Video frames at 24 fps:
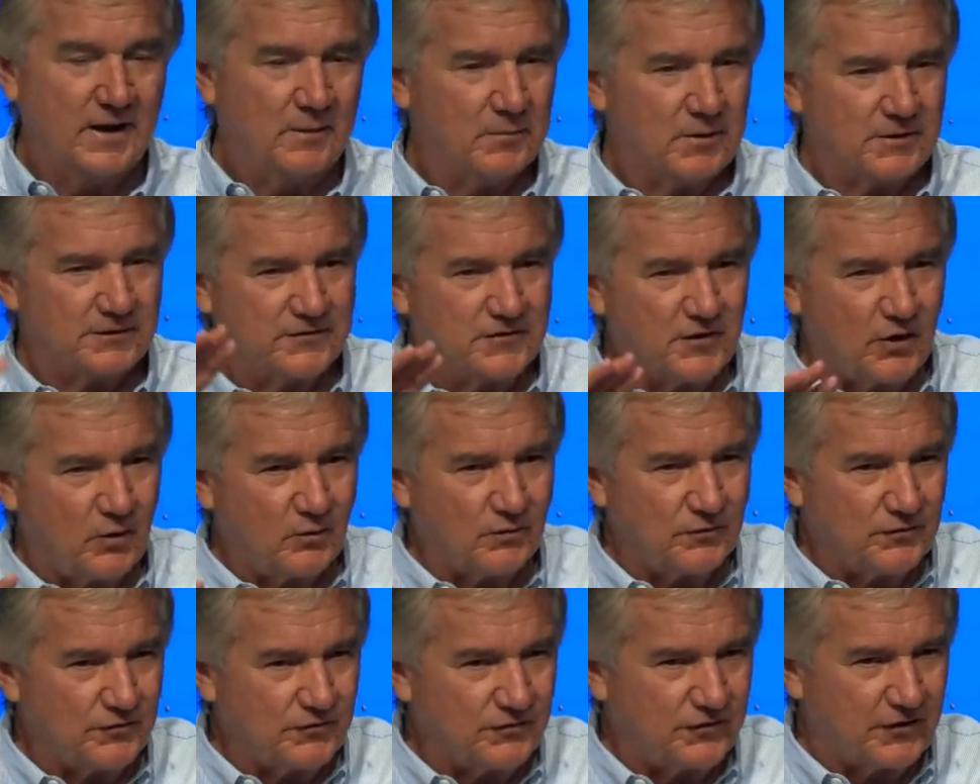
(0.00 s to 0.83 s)
But
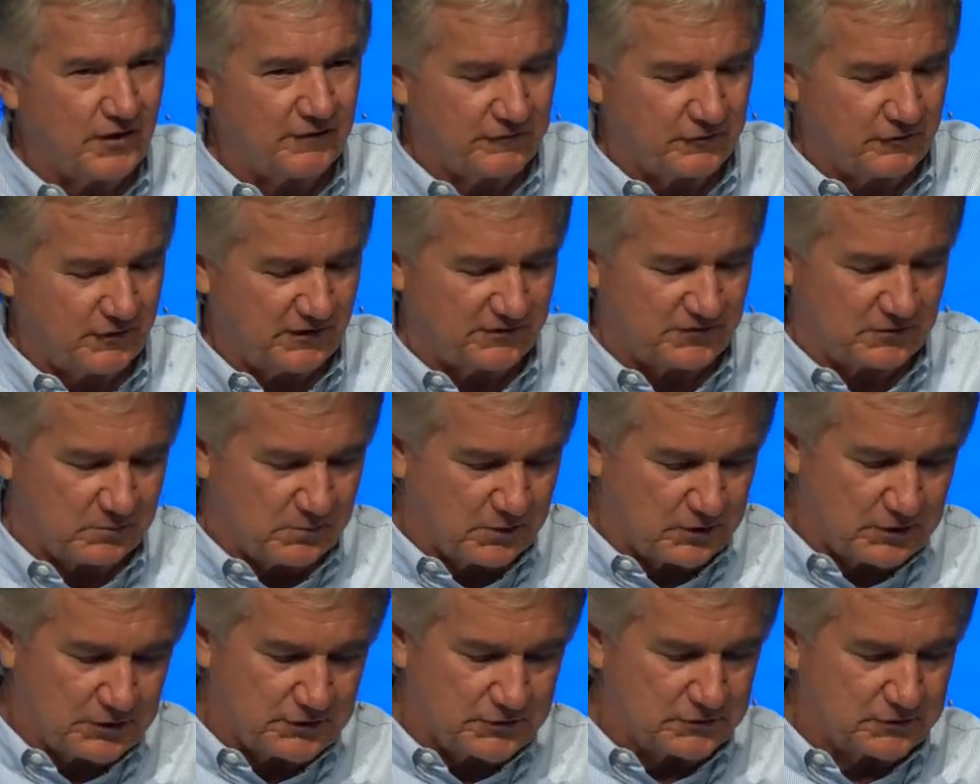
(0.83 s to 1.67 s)
don't suffer as a
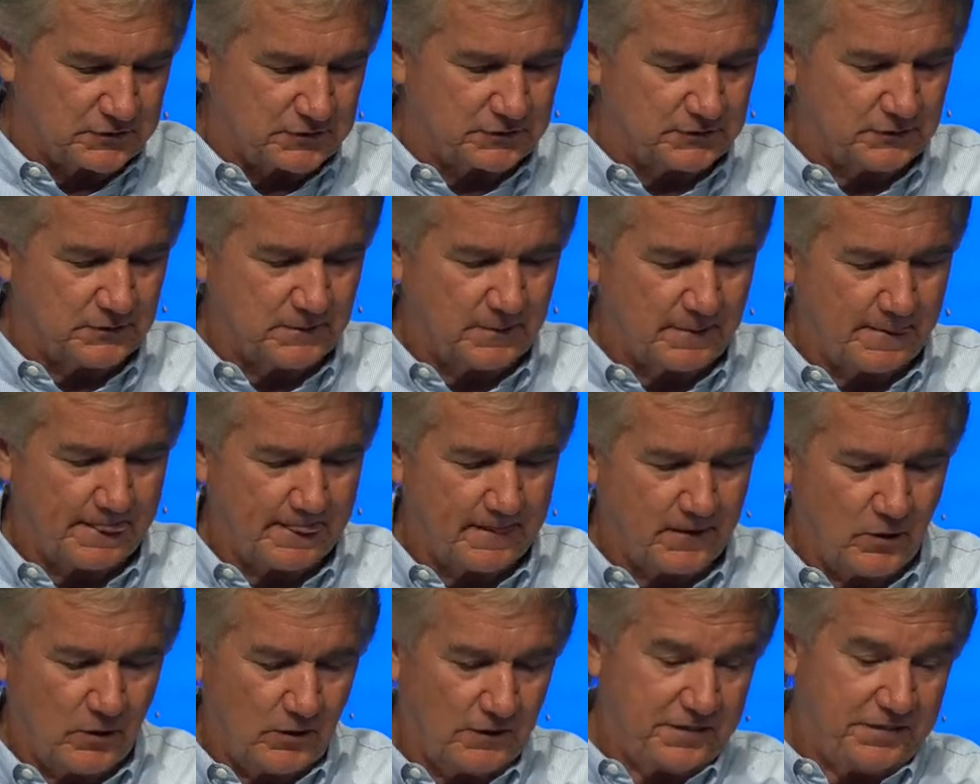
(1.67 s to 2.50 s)
murderer
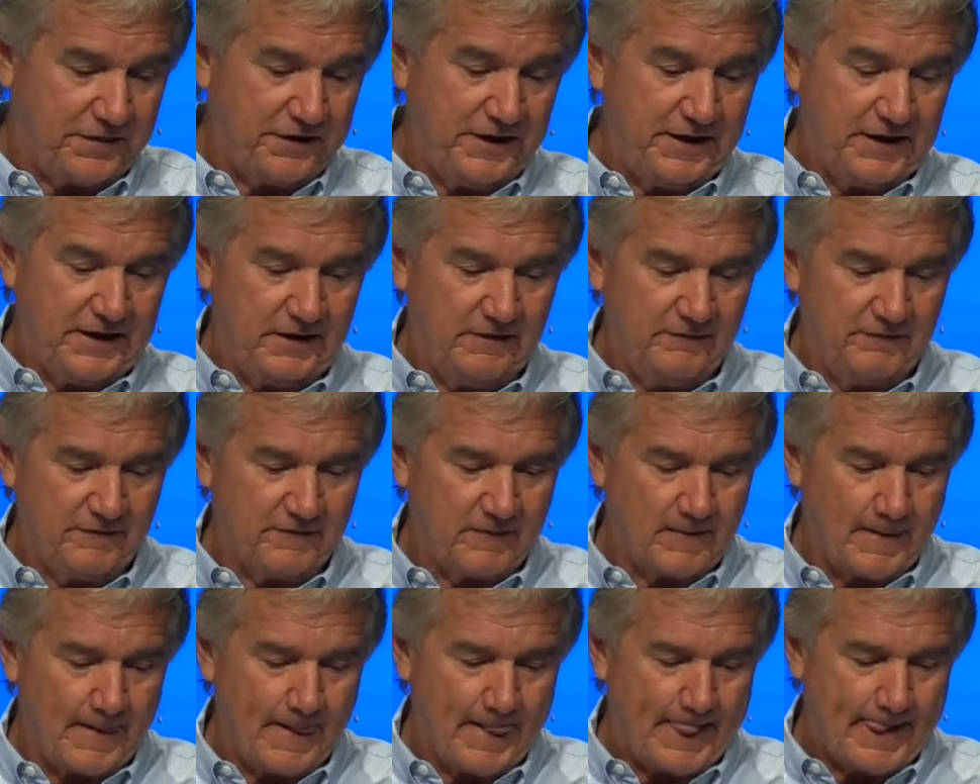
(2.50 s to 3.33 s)
or a thief
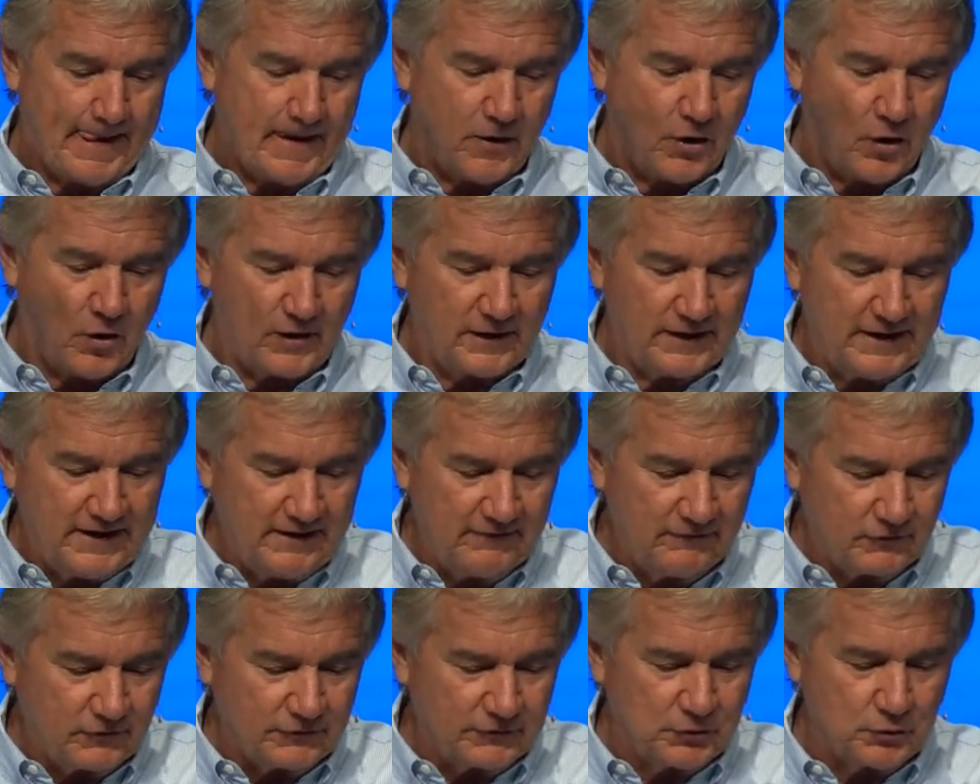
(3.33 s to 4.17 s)
or an
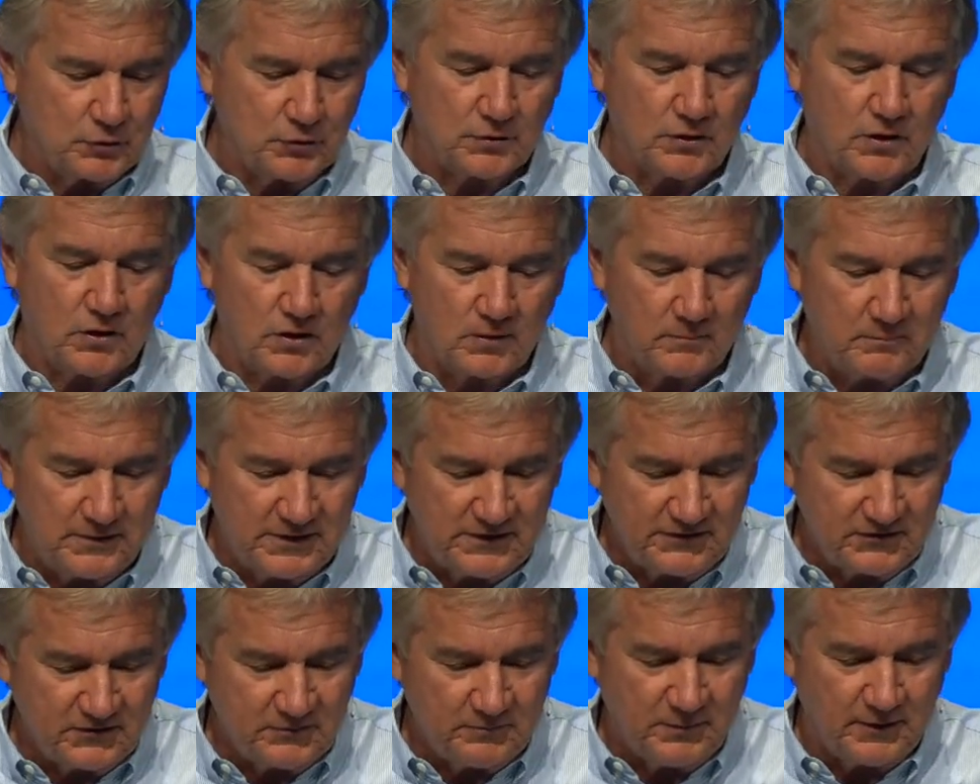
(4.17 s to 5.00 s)
evildoer or a
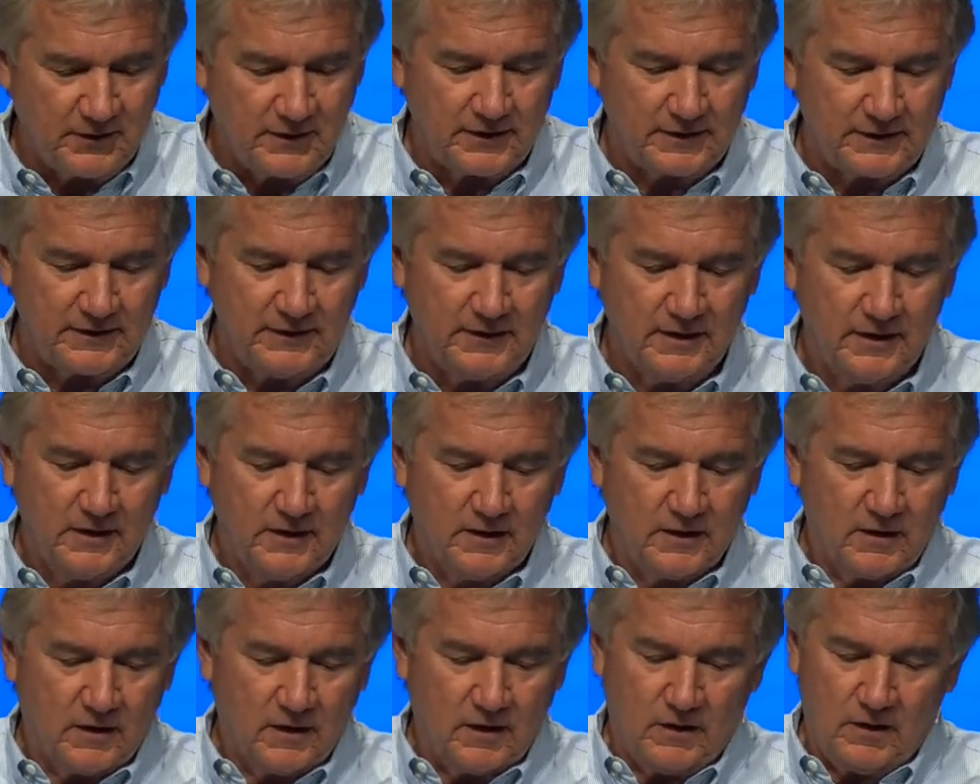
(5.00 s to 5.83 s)
busybody
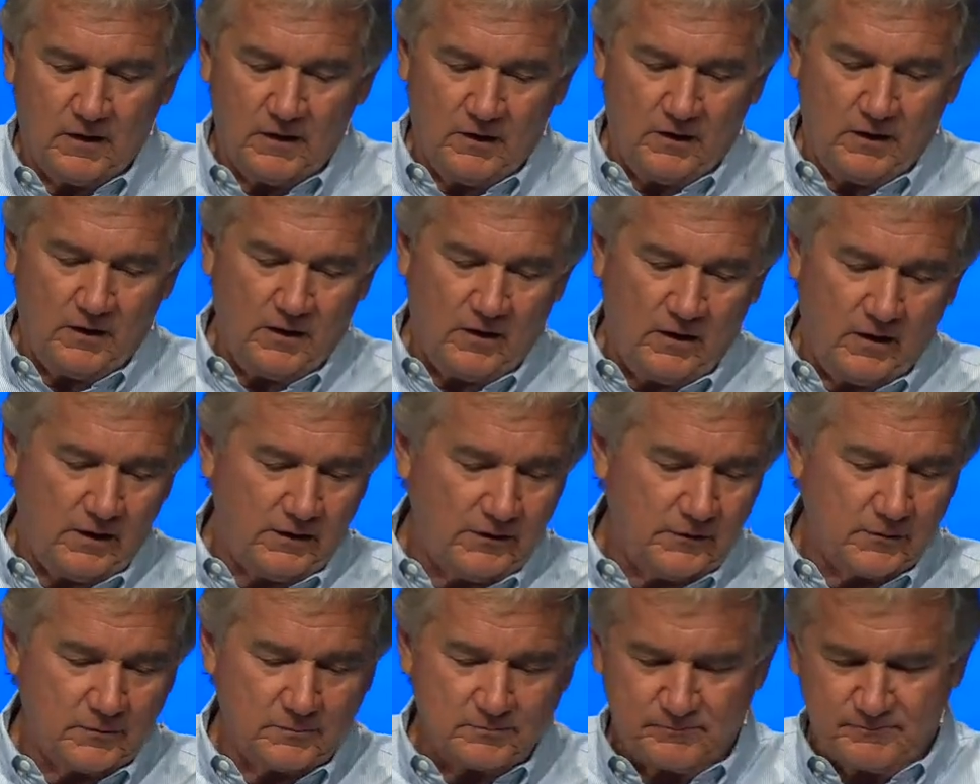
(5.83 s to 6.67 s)
or, or
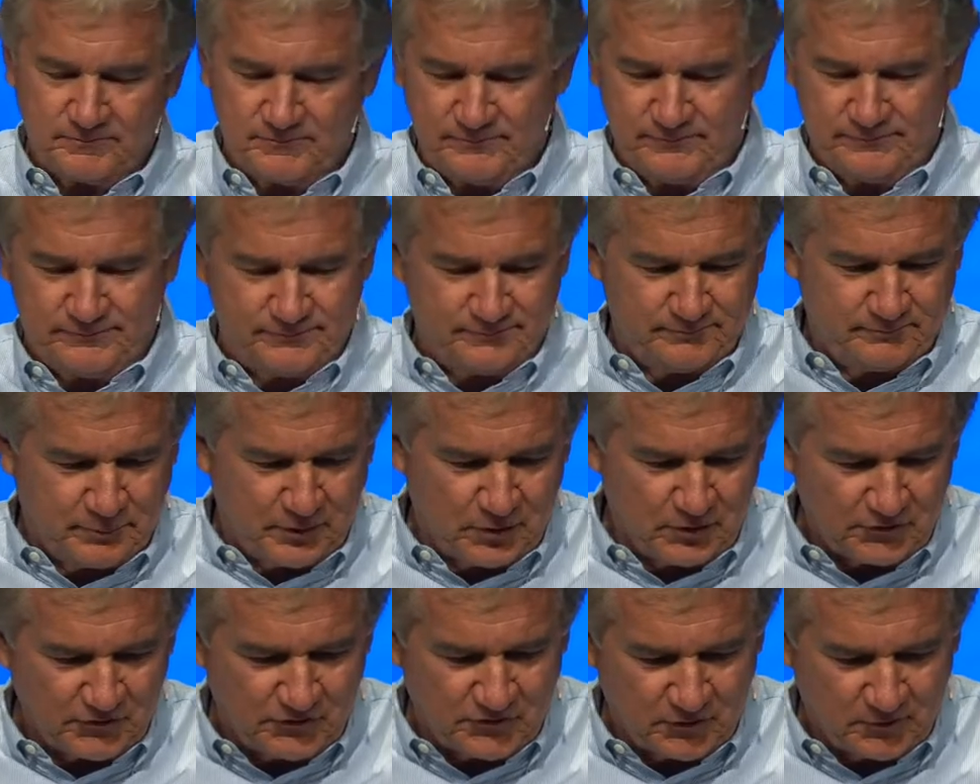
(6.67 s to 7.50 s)
other
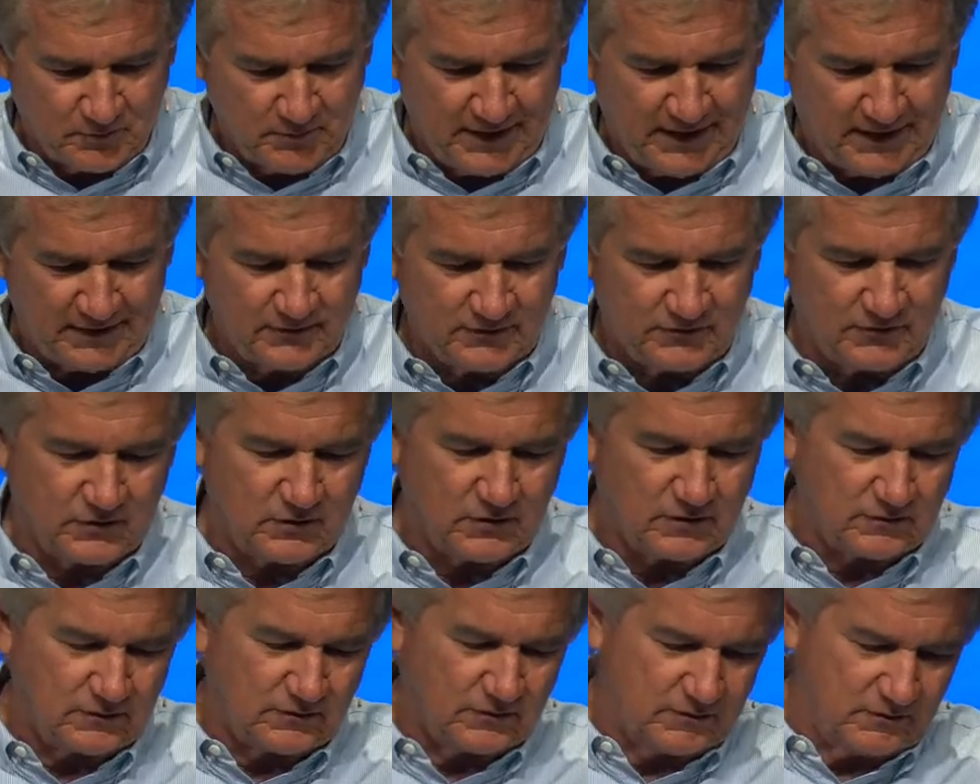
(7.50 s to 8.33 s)
personal matters.
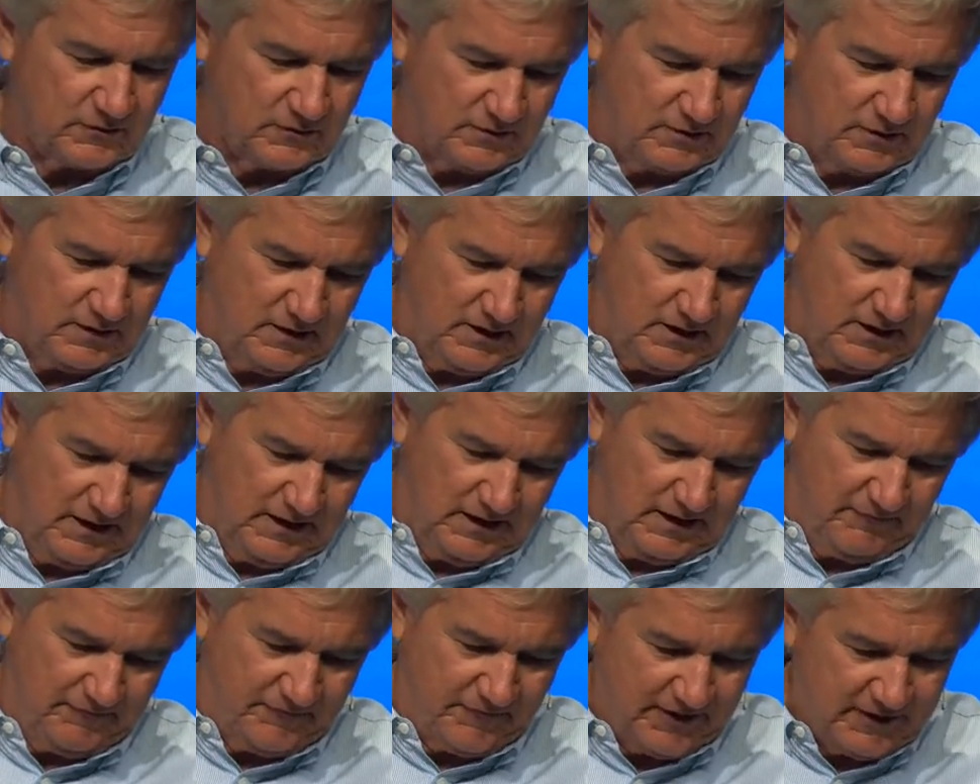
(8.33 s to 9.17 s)
Or
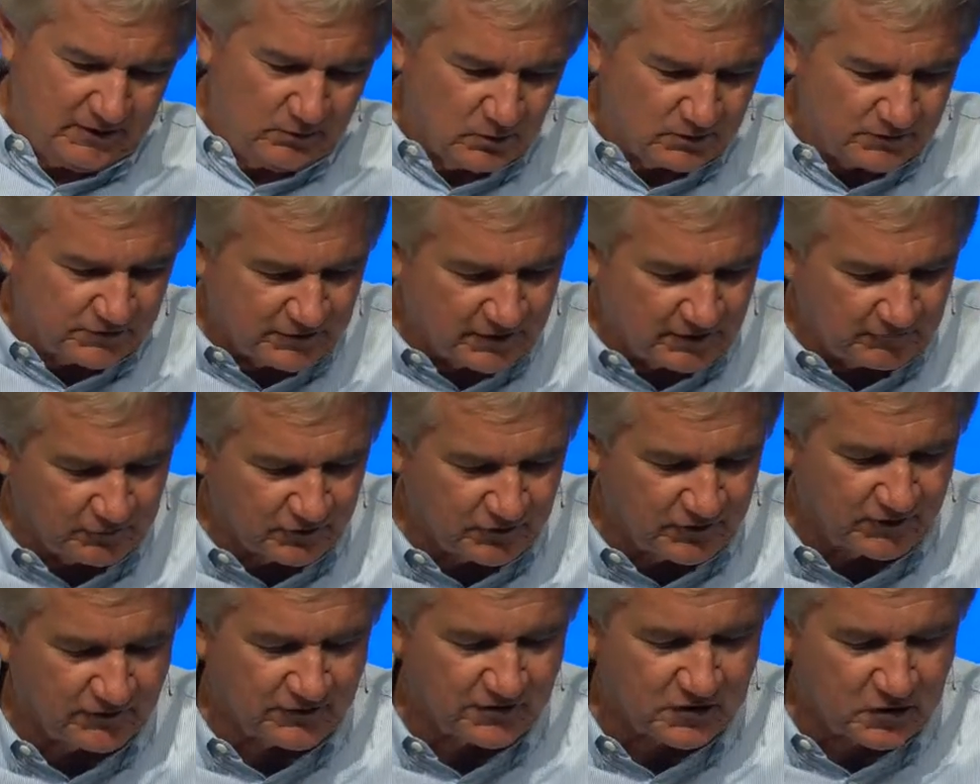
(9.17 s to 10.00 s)
if anyone
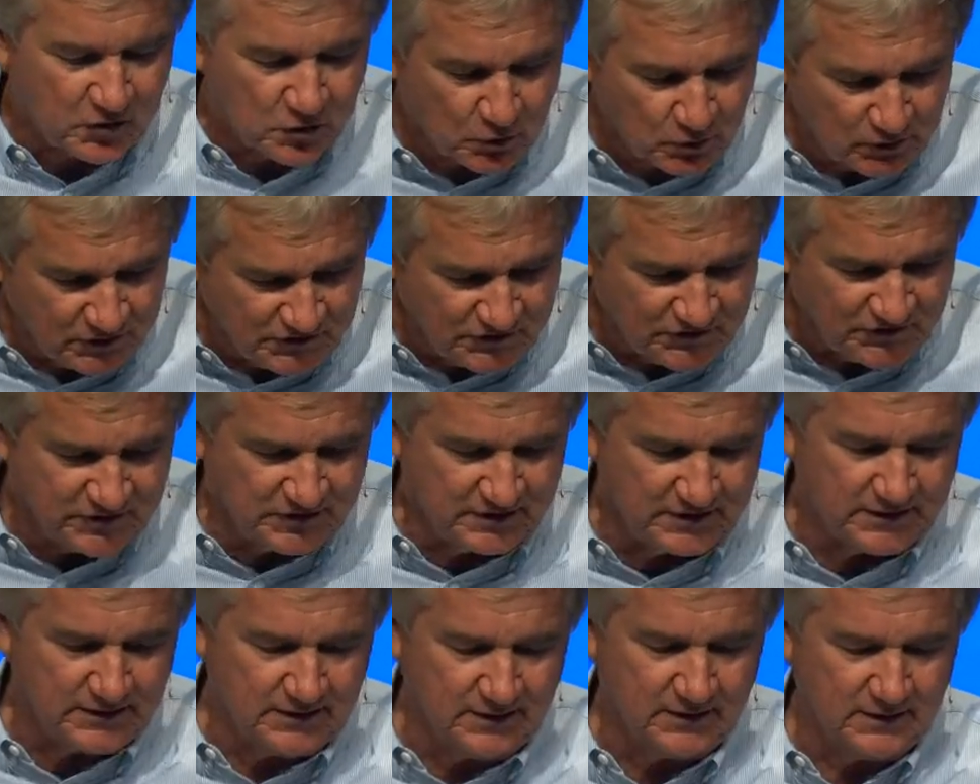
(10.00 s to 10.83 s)
suffers as a
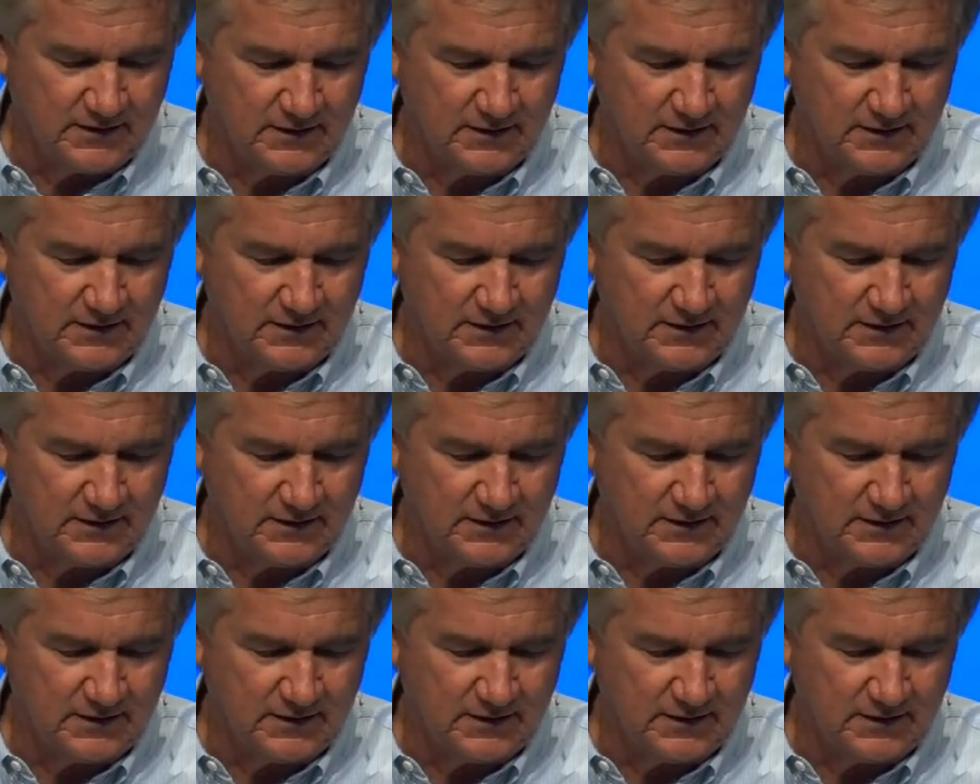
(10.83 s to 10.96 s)
Christian,